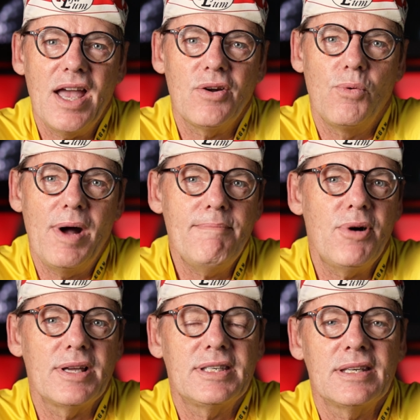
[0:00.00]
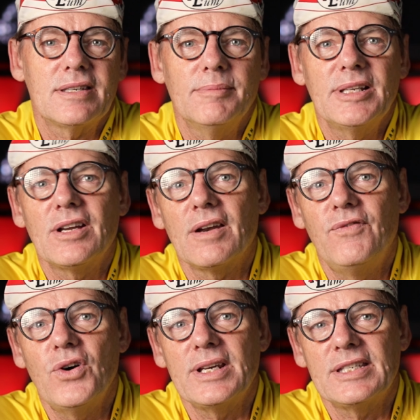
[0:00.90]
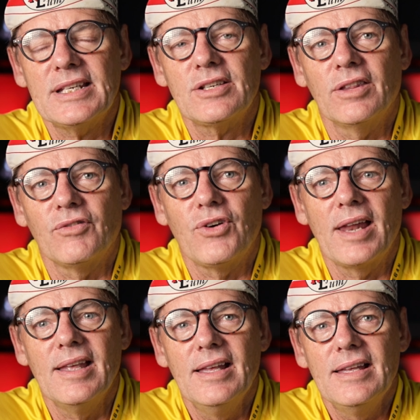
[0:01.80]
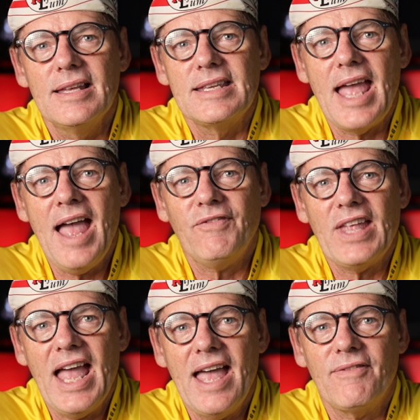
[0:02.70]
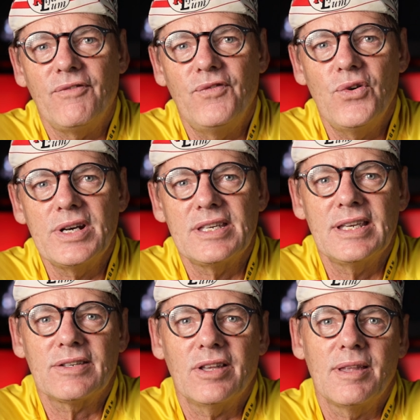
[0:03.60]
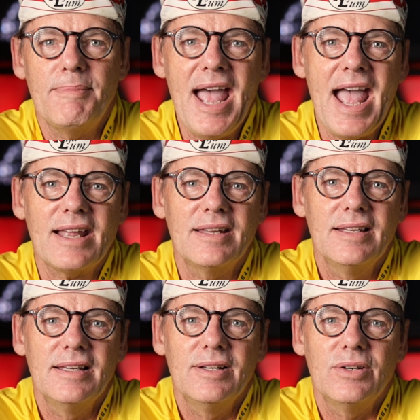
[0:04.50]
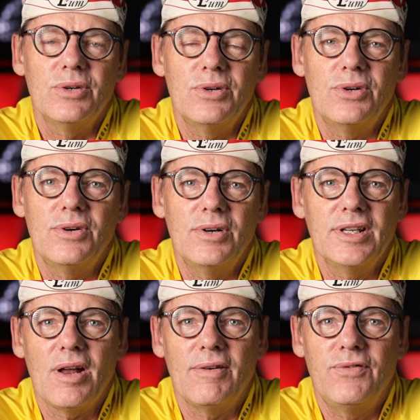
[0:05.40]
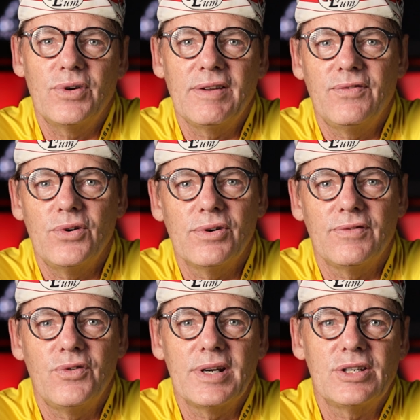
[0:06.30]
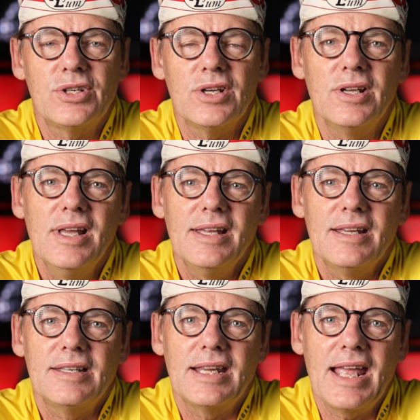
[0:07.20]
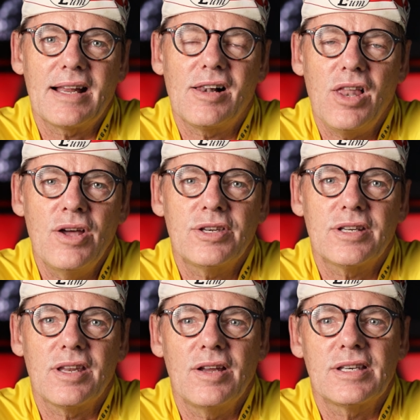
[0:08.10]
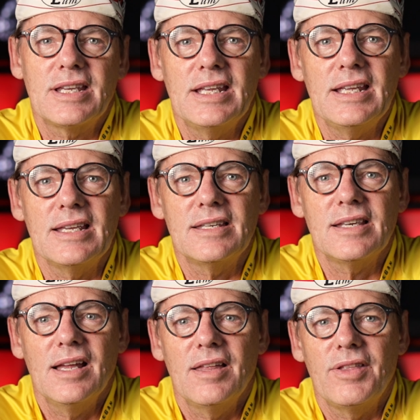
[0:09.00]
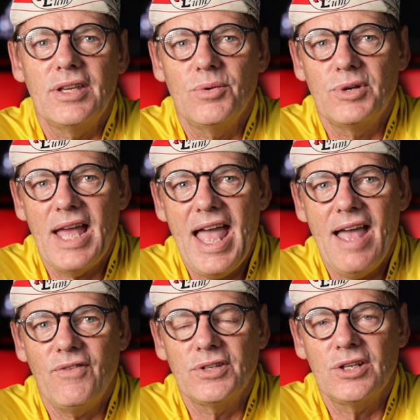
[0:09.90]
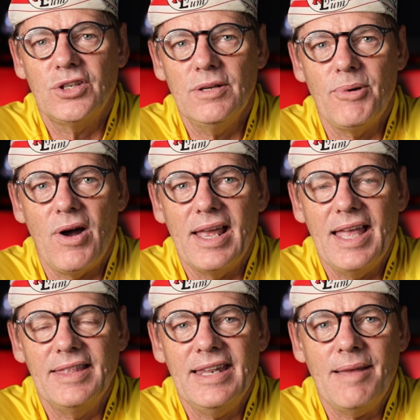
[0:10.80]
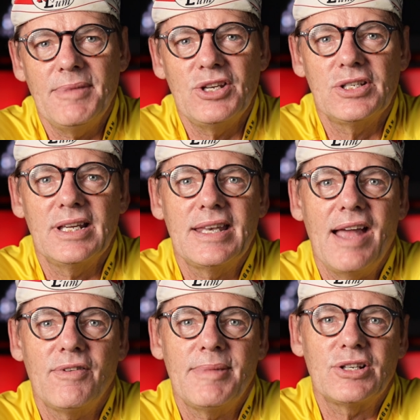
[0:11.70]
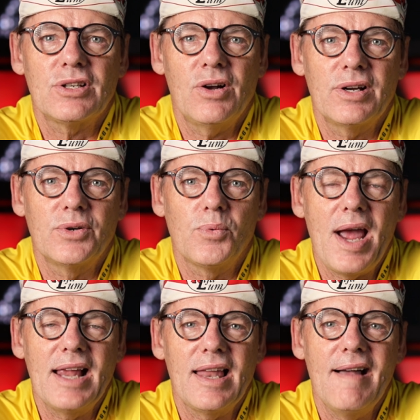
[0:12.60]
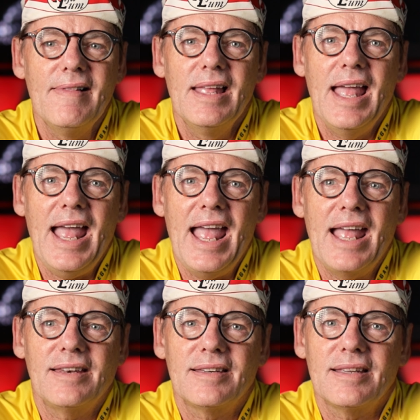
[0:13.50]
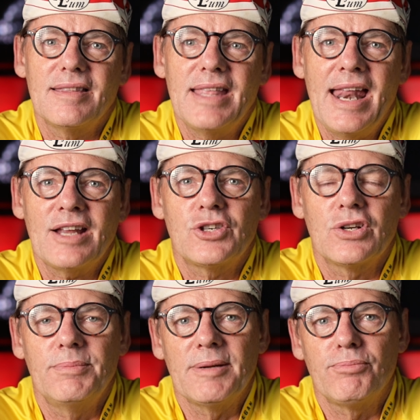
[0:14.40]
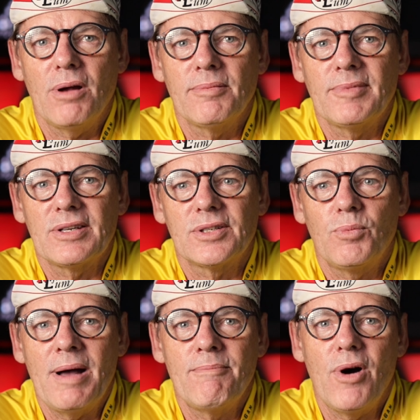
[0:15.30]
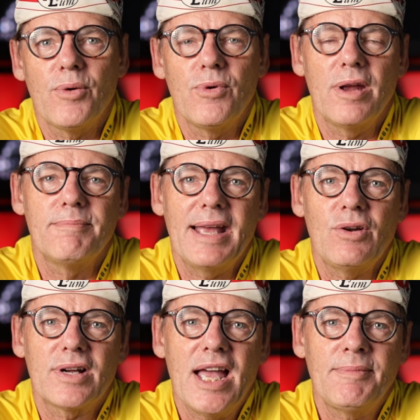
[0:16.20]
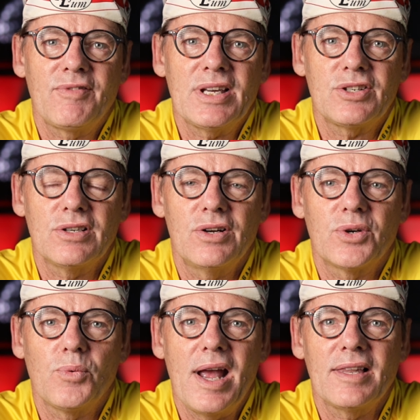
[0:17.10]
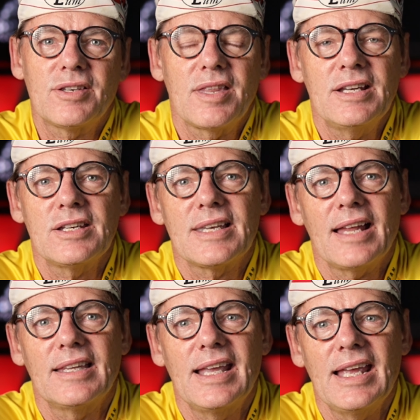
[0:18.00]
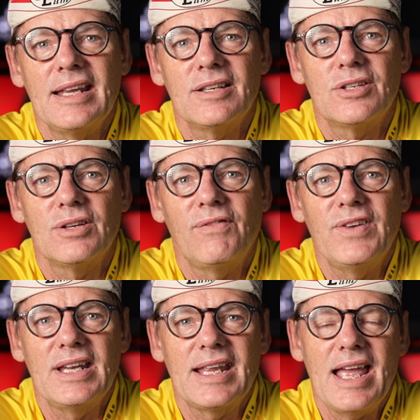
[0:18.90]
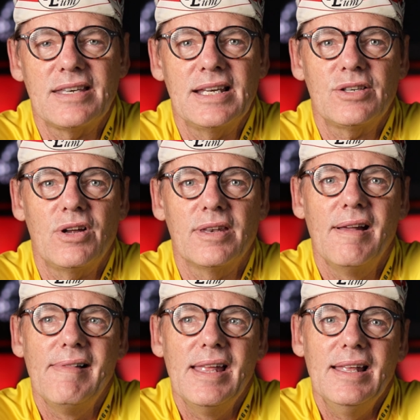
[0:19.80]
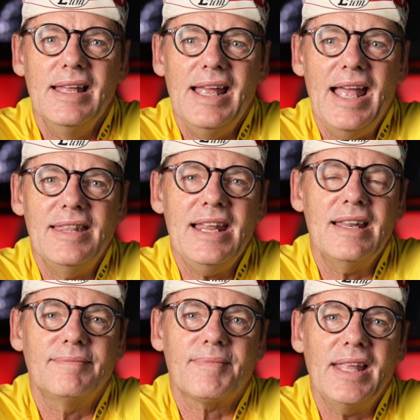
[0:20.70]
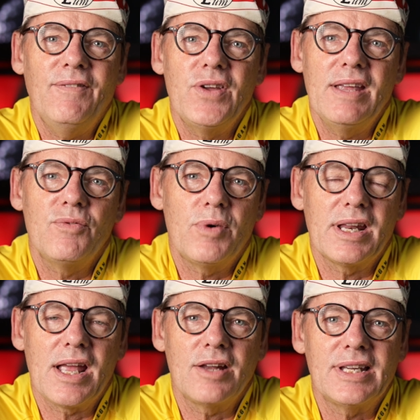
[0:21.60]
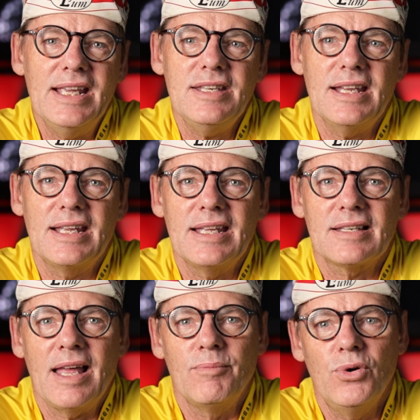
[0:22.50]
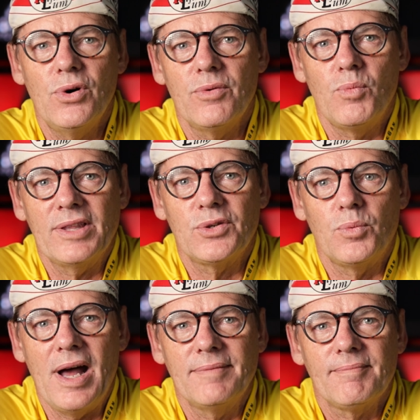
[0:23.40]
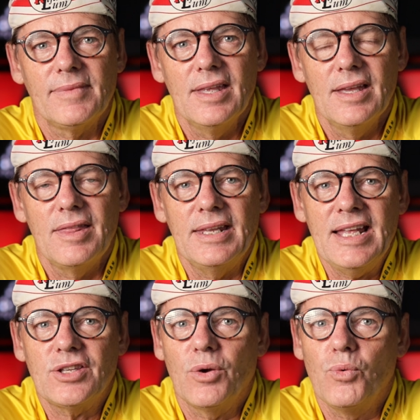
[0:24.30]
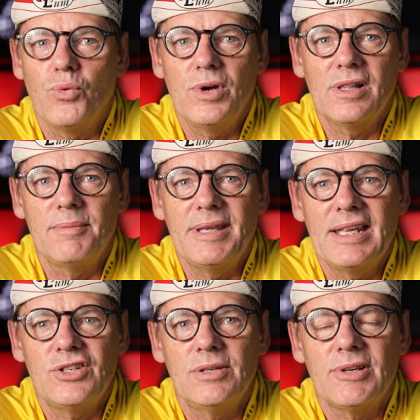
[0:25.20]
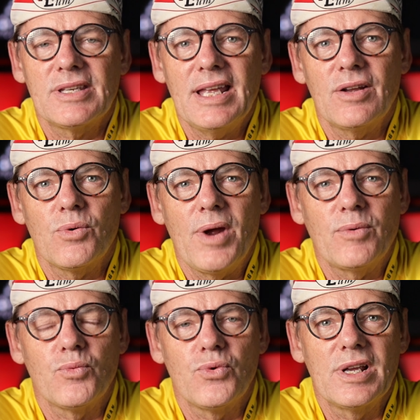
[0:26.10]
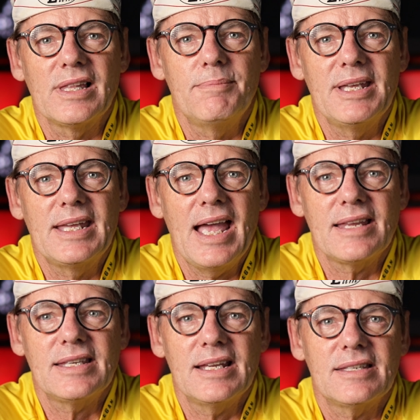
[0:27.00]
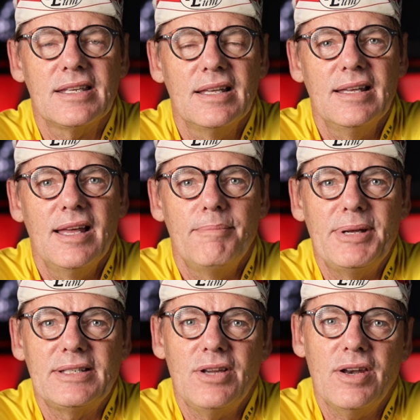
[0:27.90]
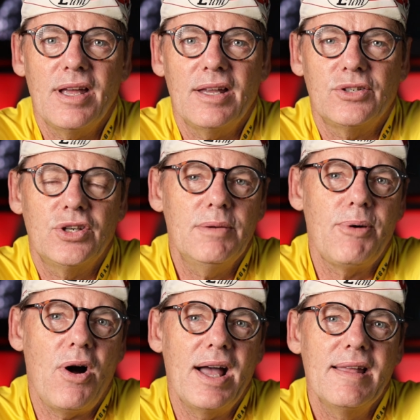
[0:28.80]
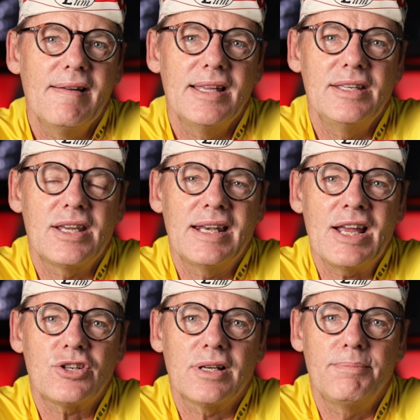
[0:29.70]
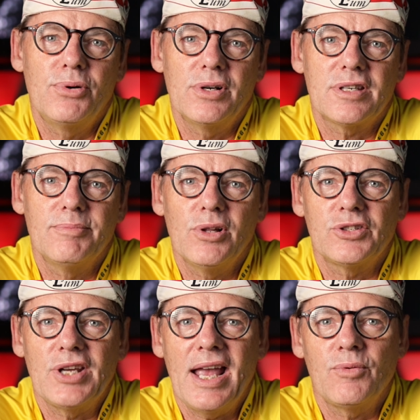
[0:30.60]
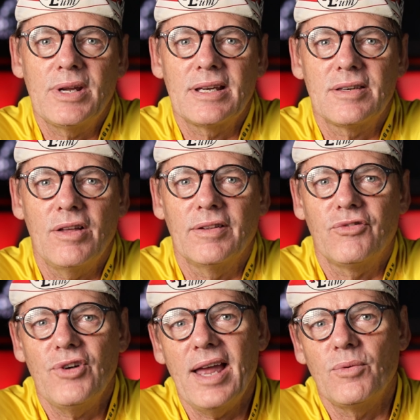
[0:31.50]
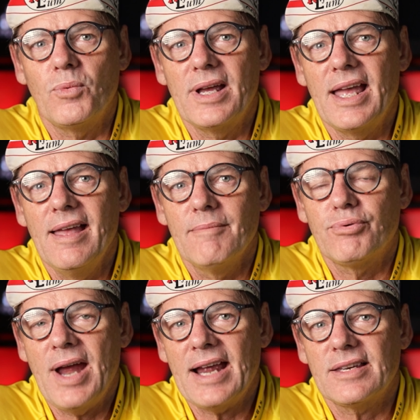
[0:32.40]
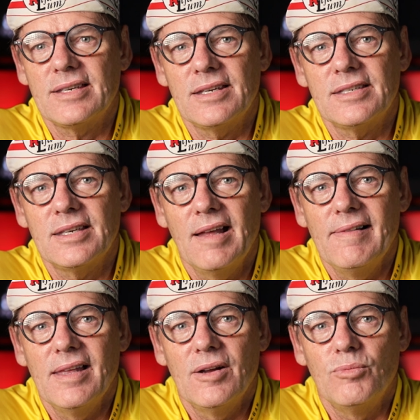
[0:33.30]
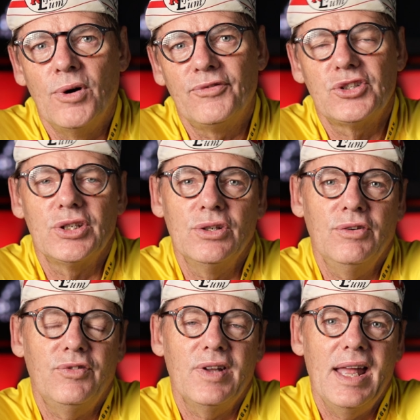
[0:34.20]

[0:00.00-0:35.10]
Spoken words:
a one buy system and you've got a 46 on the front, you have to have a 46 on the back, or a 44 or 42 to get close to those gears that you would have on your 2x. And then that means you need to have a much longer derailleur, and that actually could be a problem because the one by road may not come with such a long derailleur. So then you start to get into fitting cassettes on. And then if you even want to go to easier gears, like more than 1-to-1, then that's a really big issue because now you've got to run really big cassettes. But on a 2x, you can actually put smaller chain rings on the front, where Praxis, Wolf Tooth,